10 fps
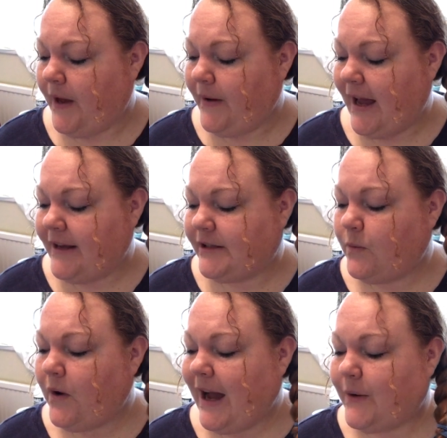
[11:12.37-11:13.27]
Okay, so
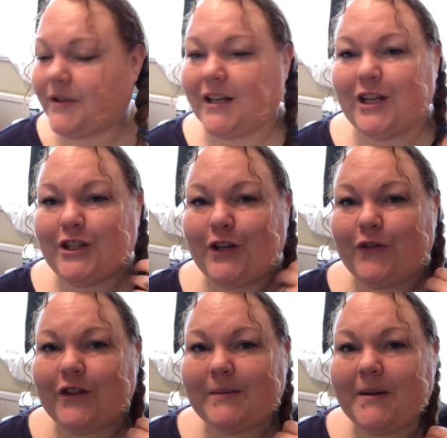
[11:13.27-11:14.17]
what else can you do
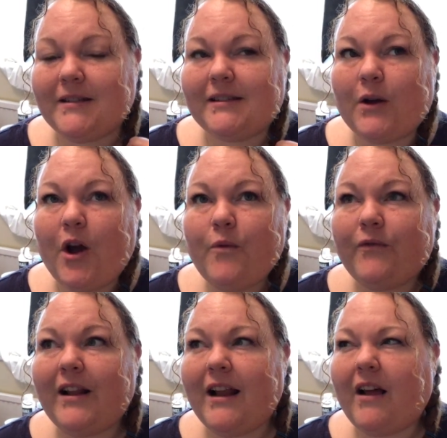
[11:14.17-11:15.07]
for Christmas? So
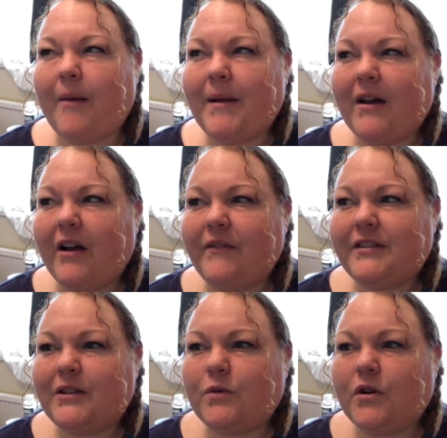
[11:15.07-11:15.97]
hopefully, like, I mean, I've
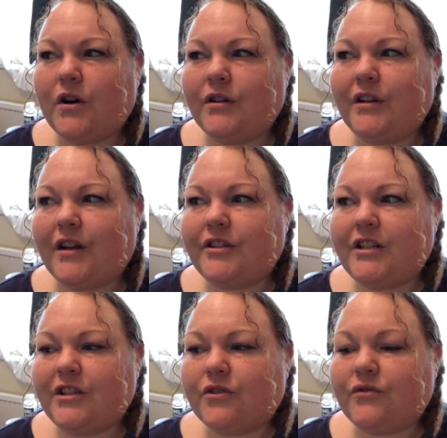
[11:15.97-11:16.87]
still got last
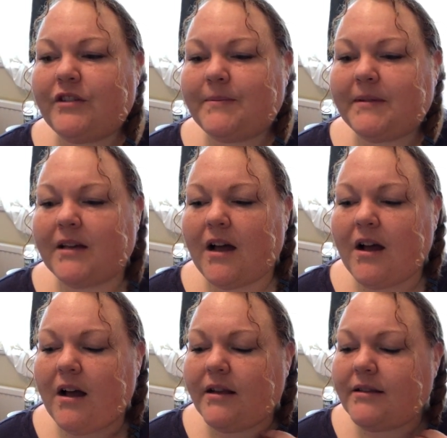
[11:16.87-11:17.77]
year's Christmas
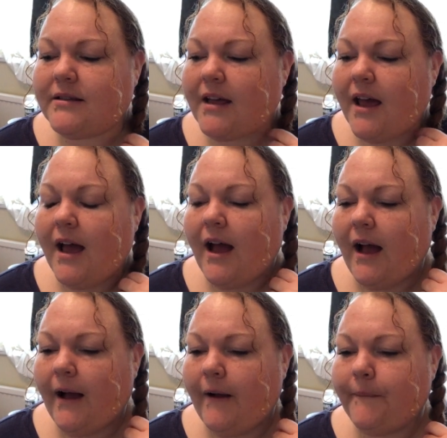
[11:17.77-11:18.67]
cards,
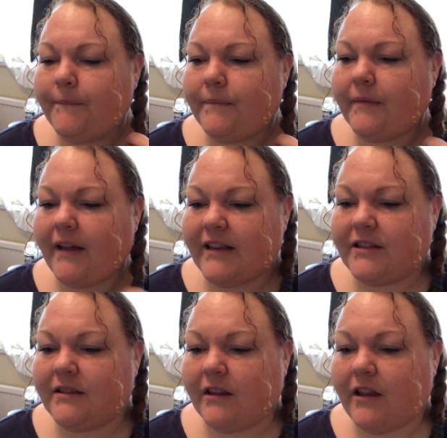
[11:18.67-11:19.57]
like
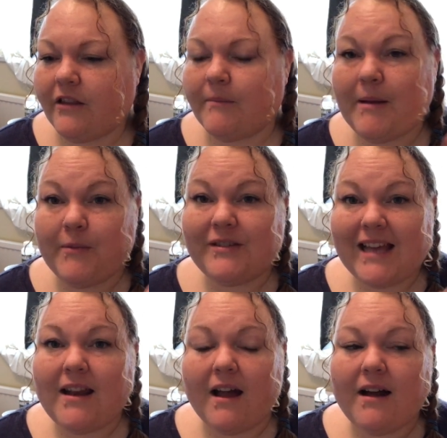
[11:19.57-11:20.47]
this, that people
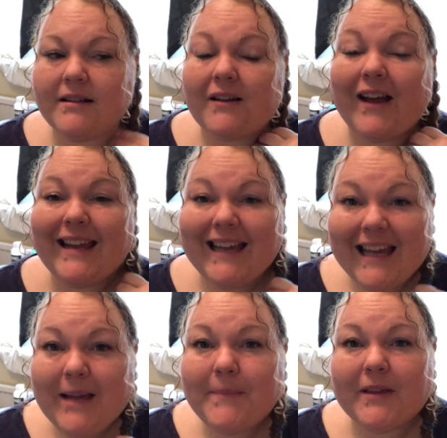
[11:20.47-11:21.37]
sent us. I
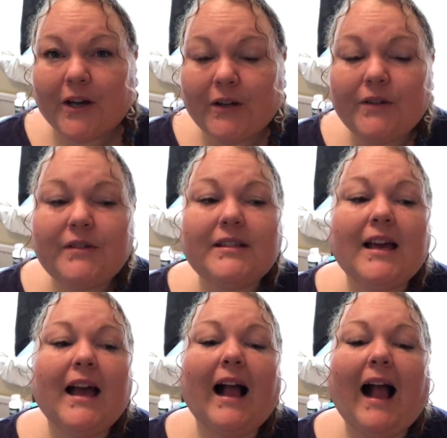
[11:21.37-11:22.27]
keep those
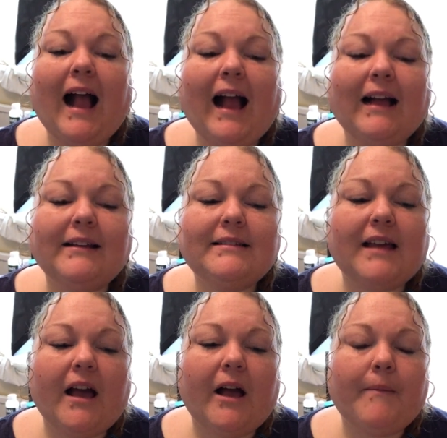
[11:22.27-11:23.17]
and
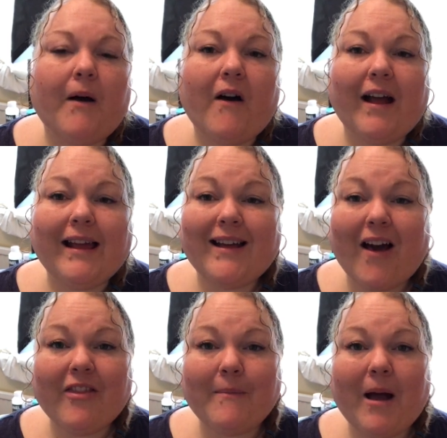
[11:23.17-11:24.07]
I
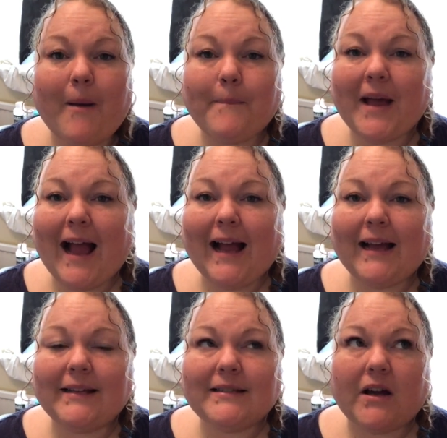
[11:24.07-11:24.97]
cut them up
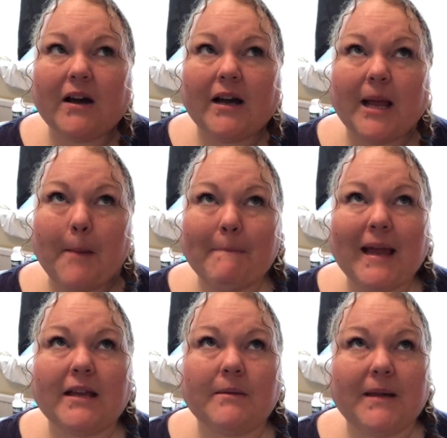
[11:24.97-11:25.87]
and I
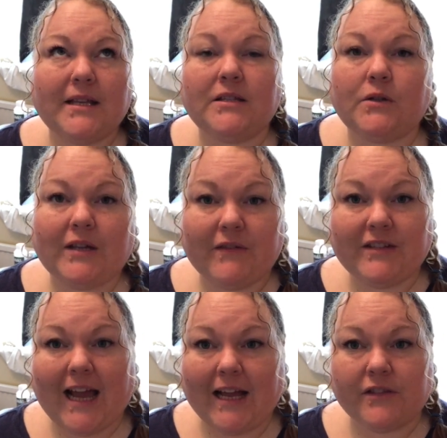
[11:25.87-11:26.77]
make them into gift
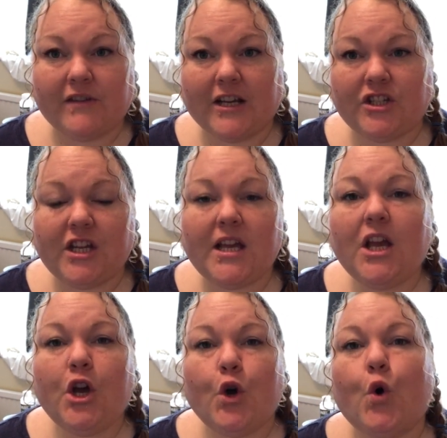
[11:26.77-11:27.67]
tags for next year,
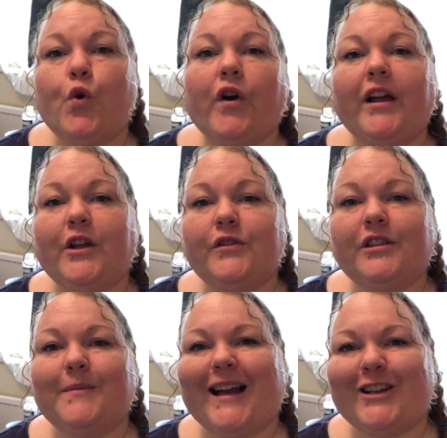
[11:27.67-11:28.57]
or I use
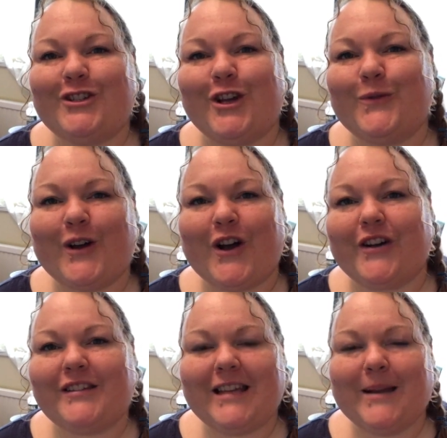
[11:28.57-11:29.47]
them as journal
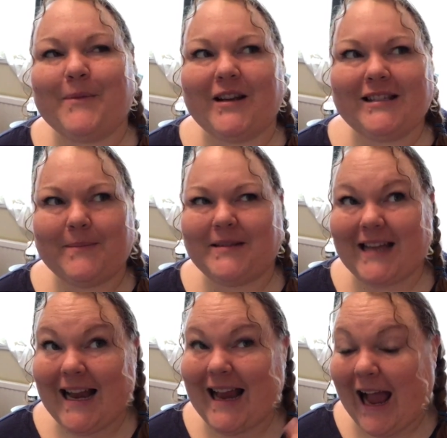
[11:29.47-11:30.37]
cards in my December
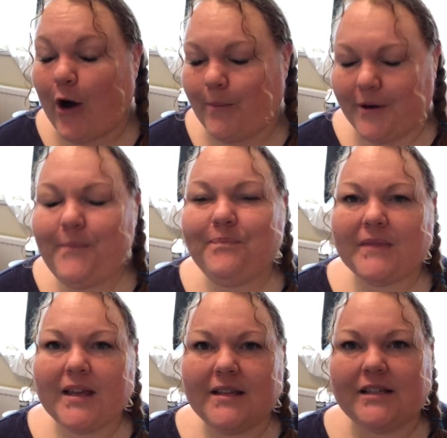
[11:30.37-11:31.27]
daily album.
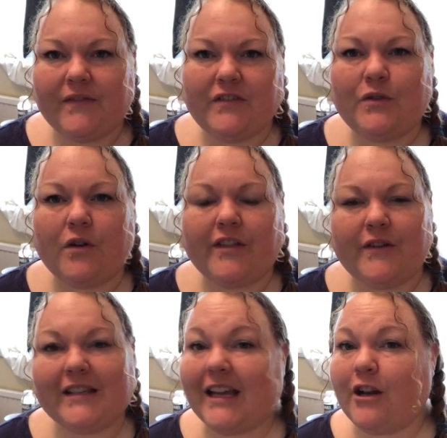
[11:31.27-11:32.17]
So if you've still got
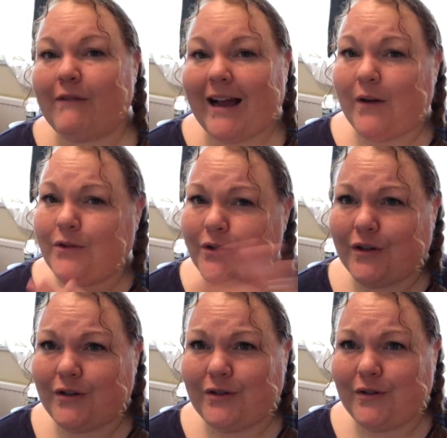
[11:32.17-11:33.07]
those kicking around, you
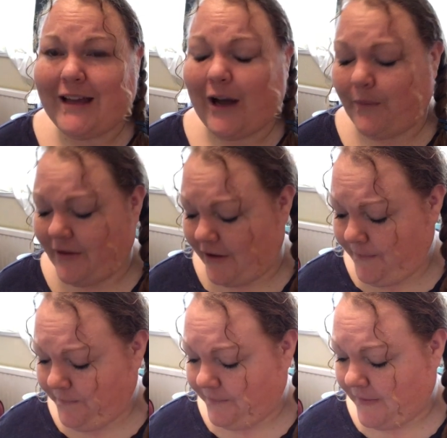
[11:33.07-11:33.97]
can do that with them.